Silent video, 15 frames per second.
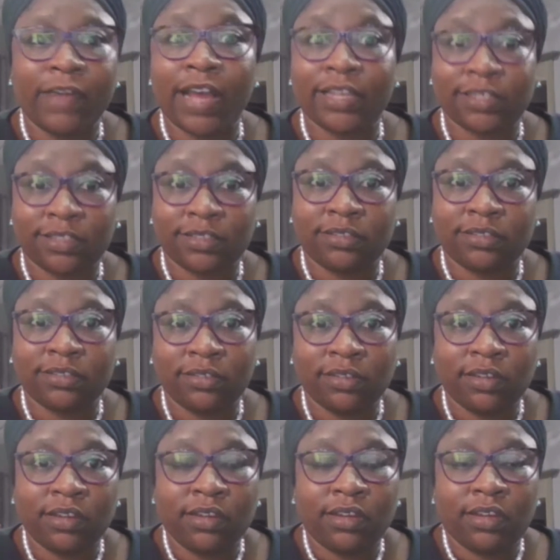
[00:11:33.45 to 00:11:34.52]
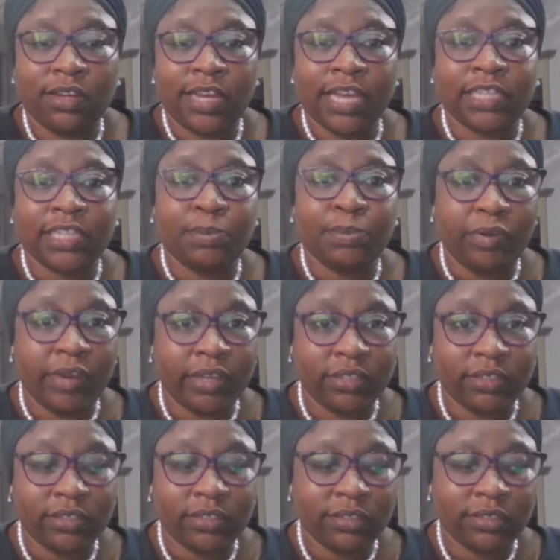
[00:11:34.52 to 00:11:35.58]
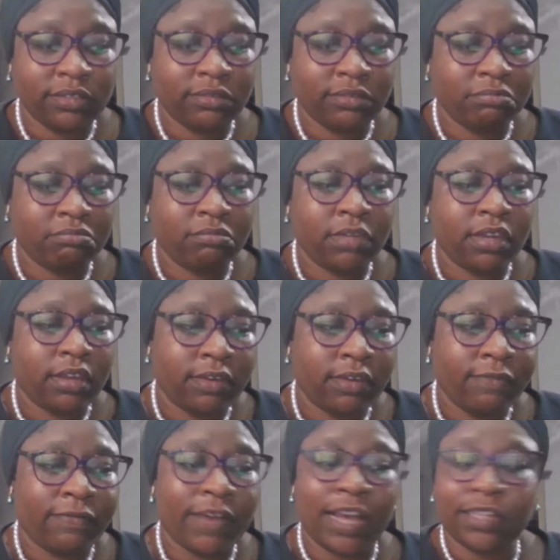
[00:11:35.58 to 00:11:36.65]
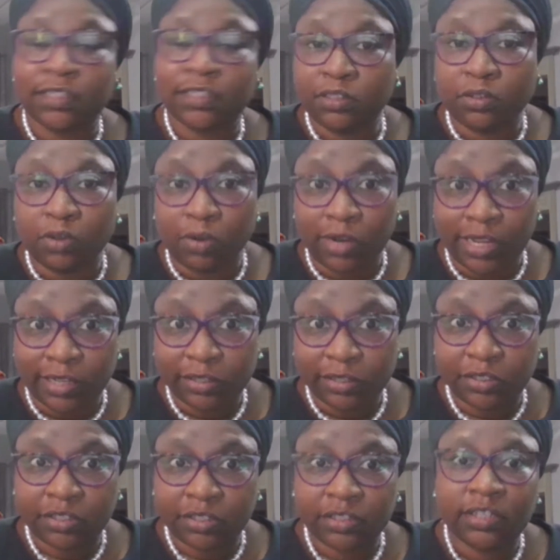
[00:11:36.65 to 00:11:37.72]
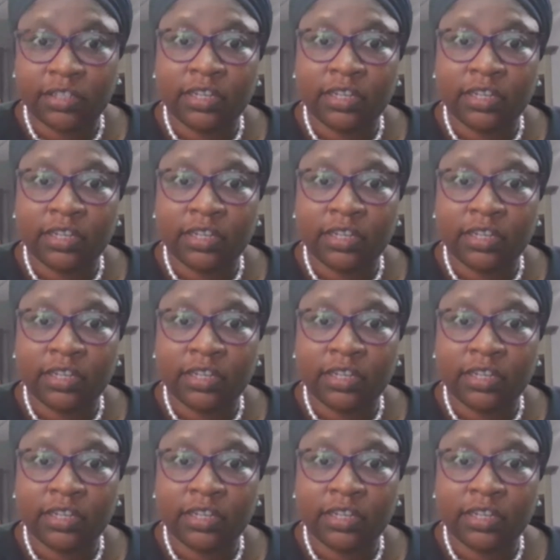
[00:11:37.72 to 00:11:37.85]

vast experience, vast knowledge.